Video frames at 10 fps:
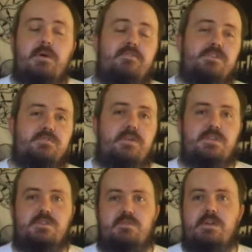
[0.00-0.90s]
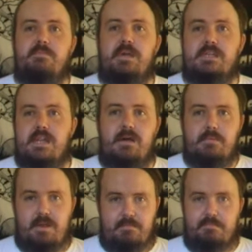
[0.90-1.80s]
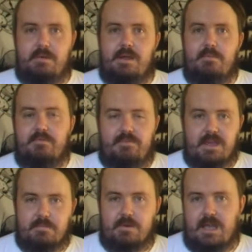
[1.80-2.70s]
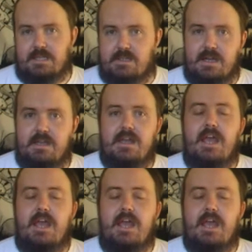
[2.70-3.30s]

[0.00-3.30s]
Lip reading: One of his friends has already picked it up when I put it up on Facebook last night.